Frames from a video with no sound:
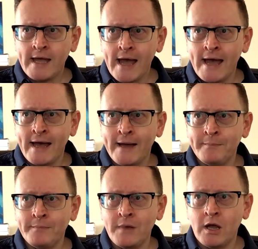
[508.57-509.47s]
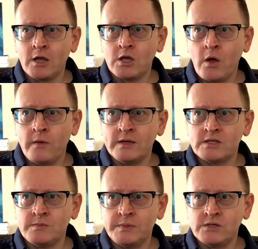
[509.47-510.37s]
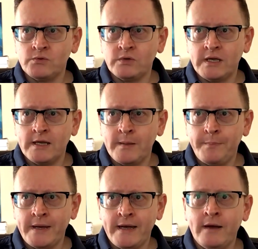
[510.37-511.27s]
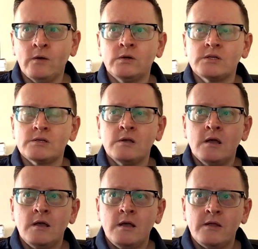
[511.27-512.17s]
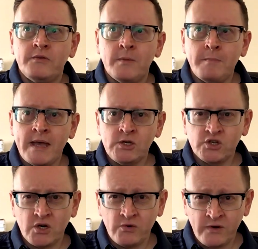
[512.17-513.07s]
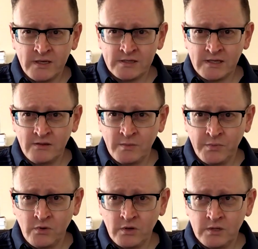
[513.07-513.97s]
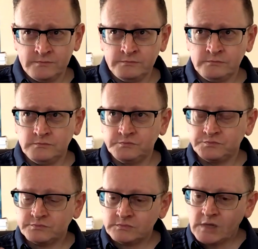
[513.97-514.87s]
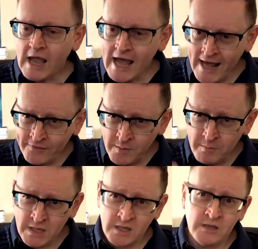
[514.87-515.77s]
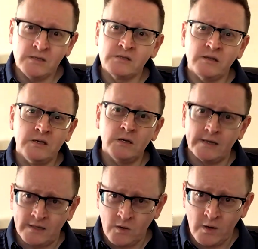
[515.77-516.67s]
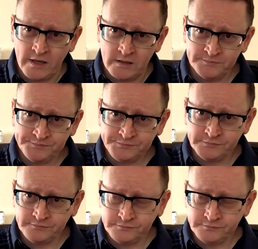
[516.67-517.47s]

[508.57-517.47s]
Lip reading: I am going to be talking about the mage careers in the book and the minions that you can acquire,